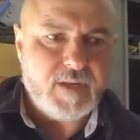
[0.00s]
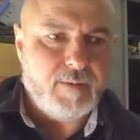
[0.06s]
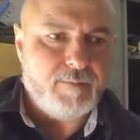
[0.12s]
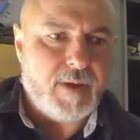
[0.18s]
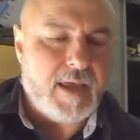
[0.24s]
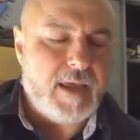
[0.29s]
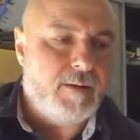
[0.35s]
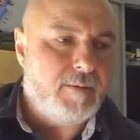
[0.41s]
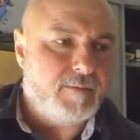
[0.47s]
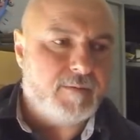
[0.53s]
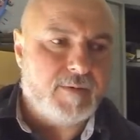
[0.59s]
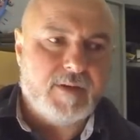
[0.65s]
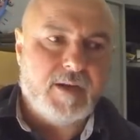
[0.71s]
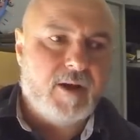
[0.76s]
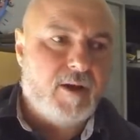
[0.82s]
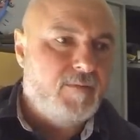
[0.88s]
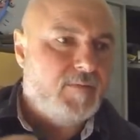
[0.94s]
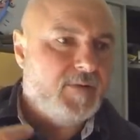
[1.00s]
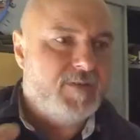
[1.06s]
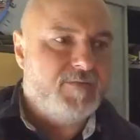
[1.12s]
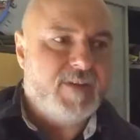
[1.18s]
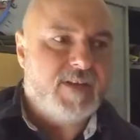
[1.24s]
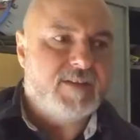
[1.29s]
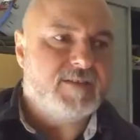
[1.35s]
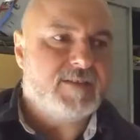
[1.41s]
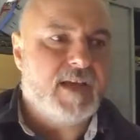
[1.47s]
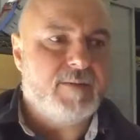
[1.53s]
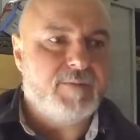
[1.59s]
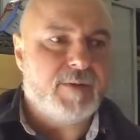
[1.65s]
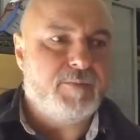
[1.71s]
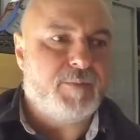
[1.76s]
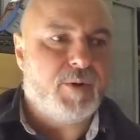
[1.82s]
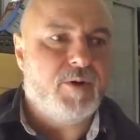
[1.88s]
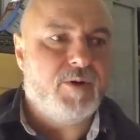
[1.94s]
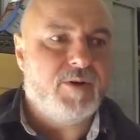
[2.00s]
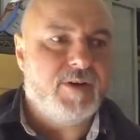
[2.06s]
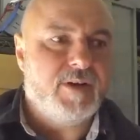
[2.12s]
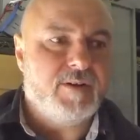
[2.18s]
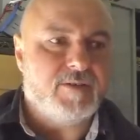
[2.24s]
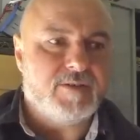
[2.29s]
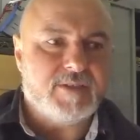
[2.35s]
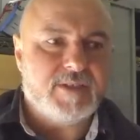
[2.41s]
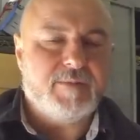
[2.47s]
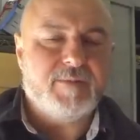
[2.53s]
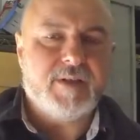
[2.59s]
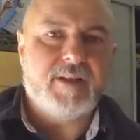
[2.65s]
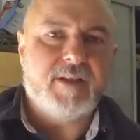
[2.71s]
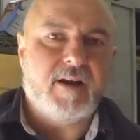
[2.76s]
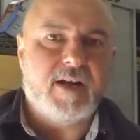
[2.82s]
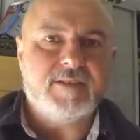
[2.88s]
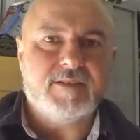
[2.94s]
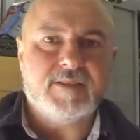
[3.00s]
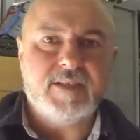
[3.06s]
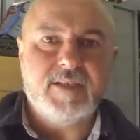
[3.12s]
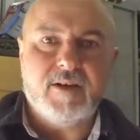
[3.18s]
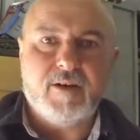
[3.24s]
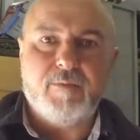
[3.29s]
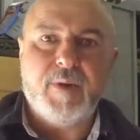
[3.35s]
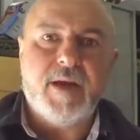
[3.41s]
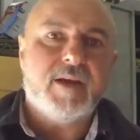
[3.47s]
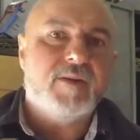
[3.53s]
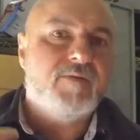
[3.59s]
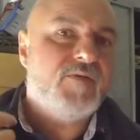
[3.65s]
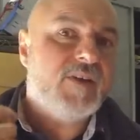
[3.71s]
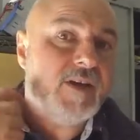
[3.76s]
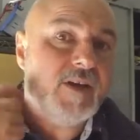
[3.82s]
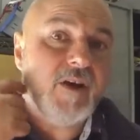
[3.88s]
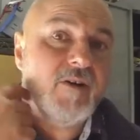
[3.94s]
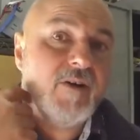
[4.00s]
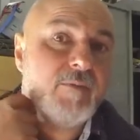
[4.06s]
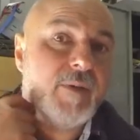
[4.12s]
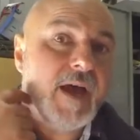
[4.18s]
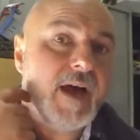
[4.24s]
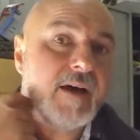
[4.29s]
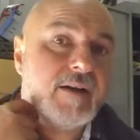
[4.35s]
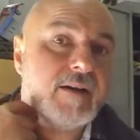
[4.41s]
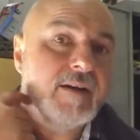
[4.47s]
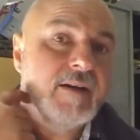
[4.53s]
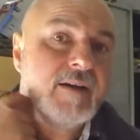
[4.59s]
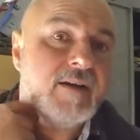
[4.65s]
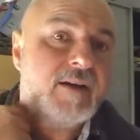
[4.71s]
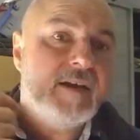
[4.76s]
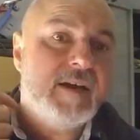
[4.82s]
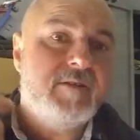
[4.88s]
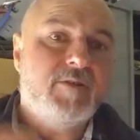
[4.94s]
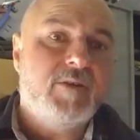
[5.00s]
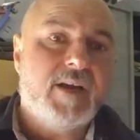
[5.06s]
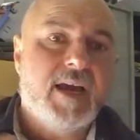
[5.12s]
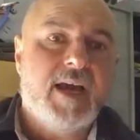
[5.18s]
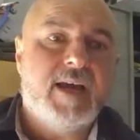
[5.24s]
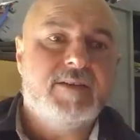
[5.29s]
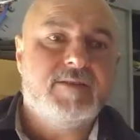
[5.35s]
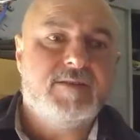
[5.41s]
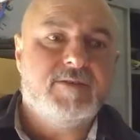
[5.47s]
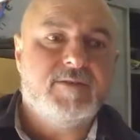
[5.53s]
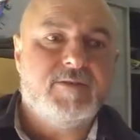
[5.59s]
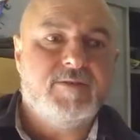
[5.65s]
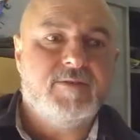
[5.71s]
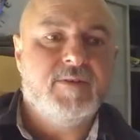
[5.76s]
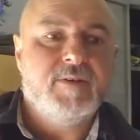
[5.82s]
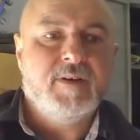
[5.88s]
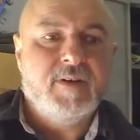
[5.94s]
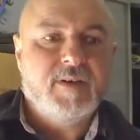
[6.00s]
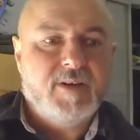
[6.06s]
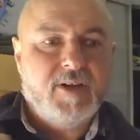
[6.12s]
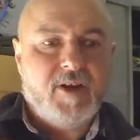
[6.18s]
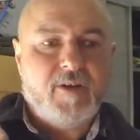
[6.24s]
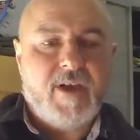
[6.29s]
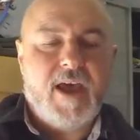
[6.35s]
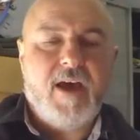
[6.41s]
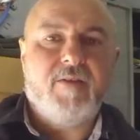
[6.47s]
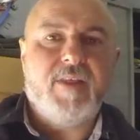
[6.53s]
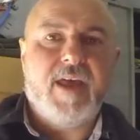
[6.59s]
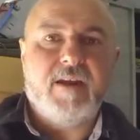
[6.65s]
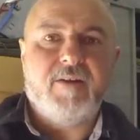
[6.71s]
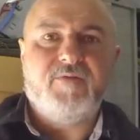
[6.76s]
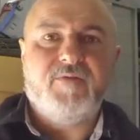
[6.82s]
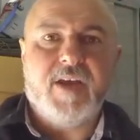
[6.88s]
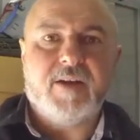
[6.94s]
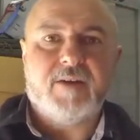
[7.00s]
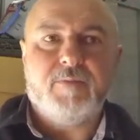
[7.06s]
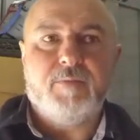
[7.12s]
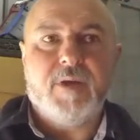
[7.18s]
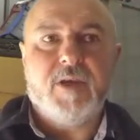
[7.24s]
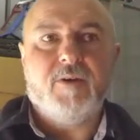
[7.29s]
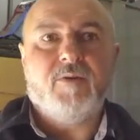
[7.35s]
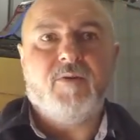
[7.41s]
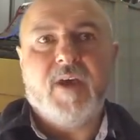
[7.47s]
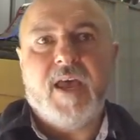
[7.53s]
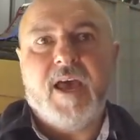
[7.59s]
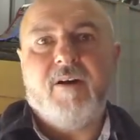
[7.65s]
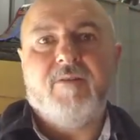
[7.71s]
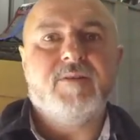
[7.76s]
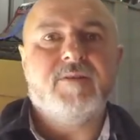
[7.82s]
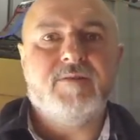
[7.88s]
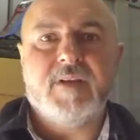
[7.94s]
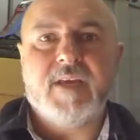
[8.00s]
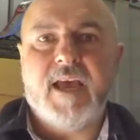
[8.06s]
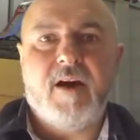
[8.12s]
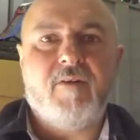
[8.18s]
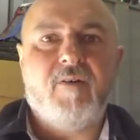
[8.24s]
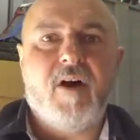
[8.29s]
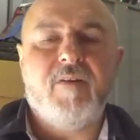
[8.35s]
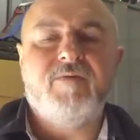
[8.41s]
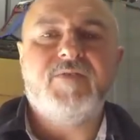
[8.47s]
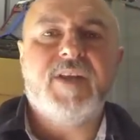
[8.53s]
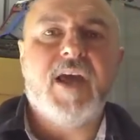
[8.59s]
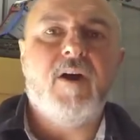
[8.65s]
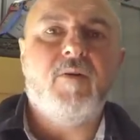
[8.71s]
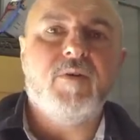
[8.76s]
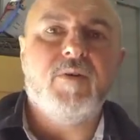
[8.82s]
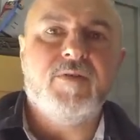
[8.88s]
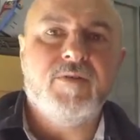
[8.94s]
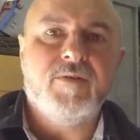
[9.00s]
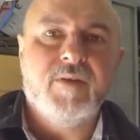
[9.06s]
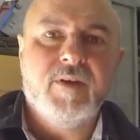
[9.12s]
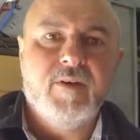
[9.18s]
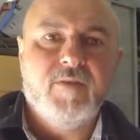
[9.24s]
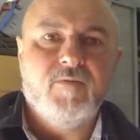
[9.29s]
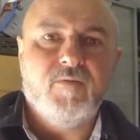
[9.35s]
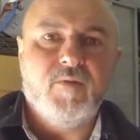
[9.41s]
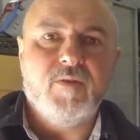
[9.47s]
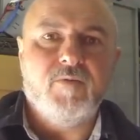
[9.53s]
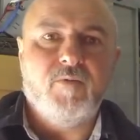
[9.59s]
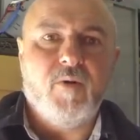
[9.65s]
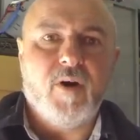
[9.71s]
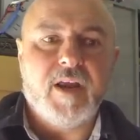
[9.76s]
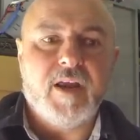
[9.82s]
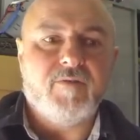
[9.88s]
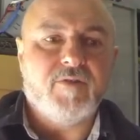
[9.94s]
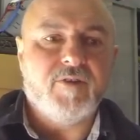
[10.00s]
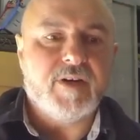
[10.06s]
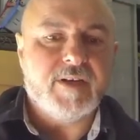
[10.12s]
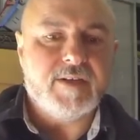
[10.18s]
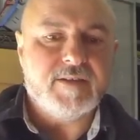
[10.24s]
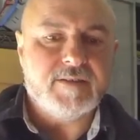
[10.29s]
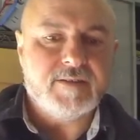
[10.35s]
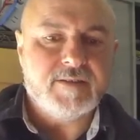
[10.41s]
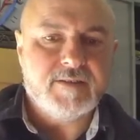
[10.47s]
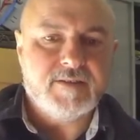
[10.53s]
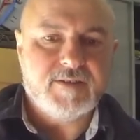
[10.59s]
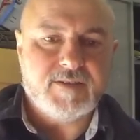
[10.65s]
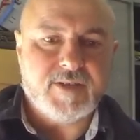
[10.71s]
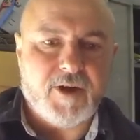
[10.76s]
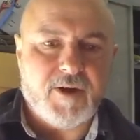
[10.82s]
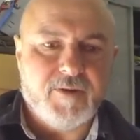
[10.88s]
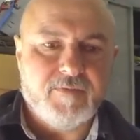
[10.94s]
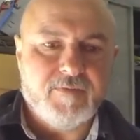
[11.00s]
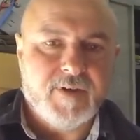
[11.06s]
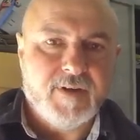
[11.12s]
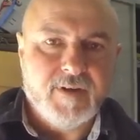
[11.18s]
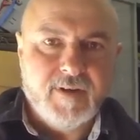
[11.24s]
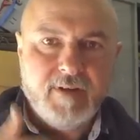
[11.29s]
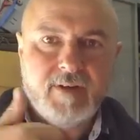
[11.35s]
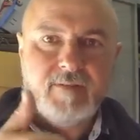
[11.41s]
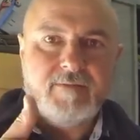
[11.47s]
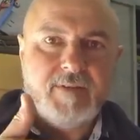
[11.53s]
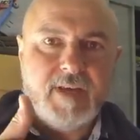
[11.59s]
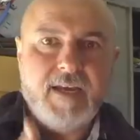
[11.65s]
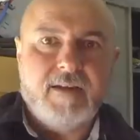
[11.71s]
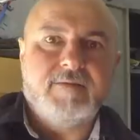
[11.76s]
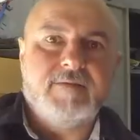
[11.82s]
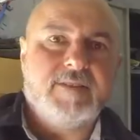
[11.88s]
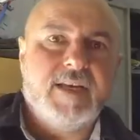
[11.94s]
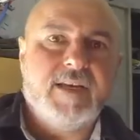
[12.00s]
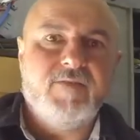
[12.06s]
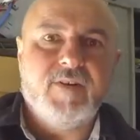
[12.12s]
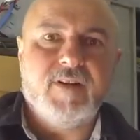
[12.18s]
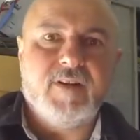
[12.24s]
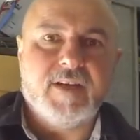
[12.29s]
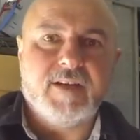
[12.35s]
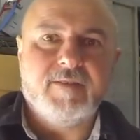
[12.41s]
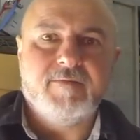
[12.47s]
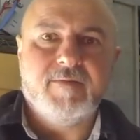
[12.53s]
If there's something pertinent or something that I see, I'll make a video about it in regards to how that affected me, or how I've dealt with whatever it is. So yeah, definitely.